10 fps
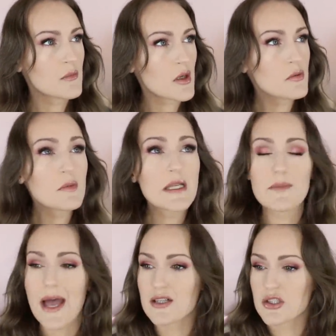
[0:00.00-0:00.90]
probably
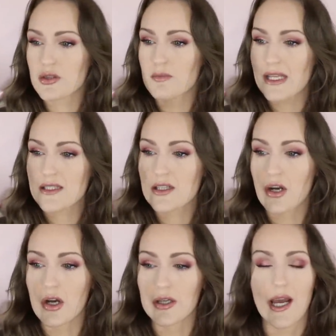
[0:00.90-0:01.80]
about two months
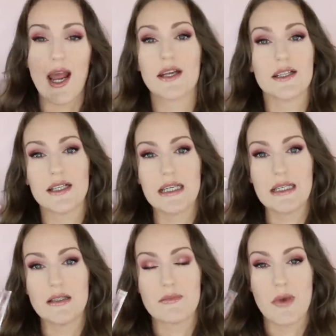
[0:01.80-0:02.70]
ago and I had it
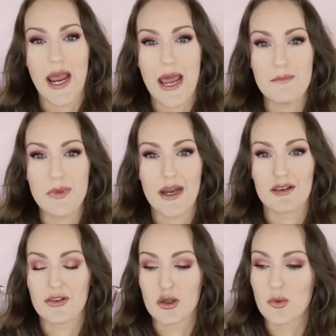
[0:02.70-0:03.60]
in my
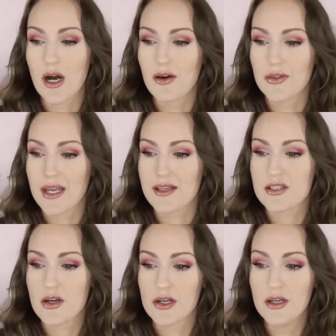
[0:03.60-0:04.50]
handbag for a while there.
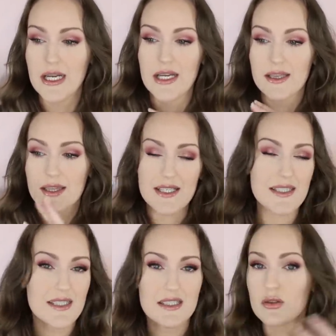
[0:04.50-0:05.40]
So
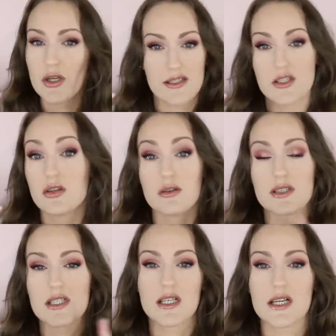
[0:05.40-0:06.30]
this still gets
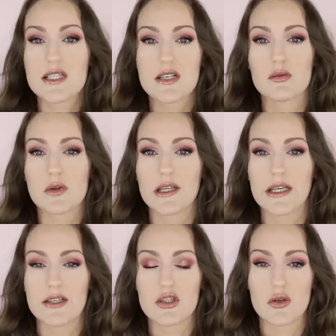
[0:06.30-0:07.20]
used and I still
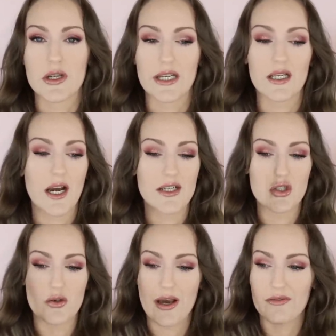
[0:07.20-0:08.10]
really enjoy it. I
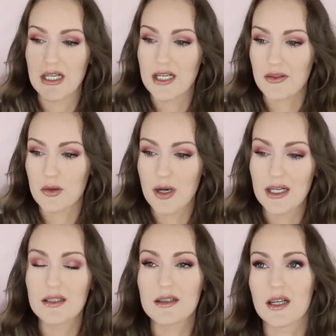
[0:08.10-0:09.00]
do have another
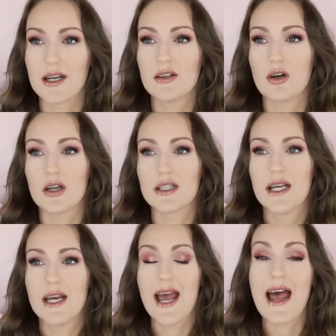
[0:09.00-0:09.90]
one that I got
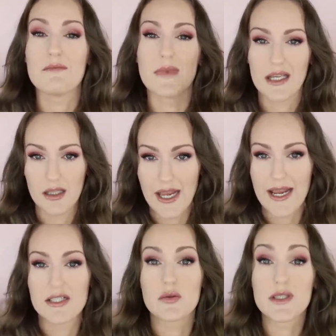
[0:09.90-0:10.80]
at
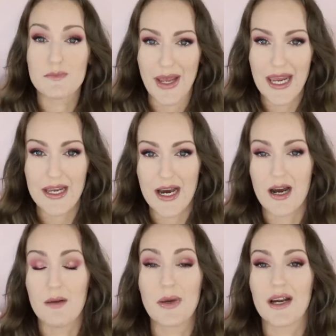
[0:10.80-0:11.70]
Meccaland. It was
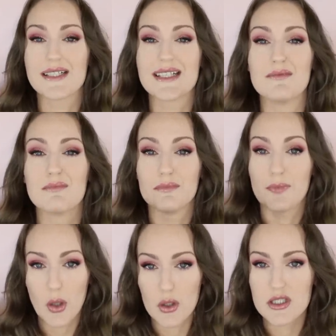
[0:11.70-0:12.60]
PR, but I didn't
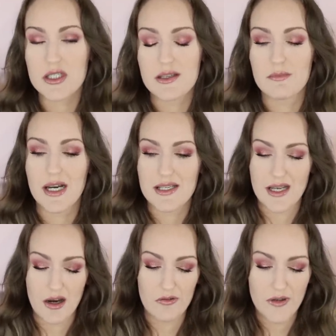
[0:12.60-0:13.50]
purchase it
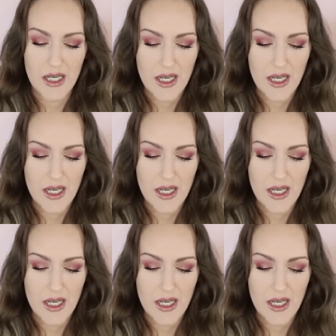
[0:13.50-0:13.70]
myself.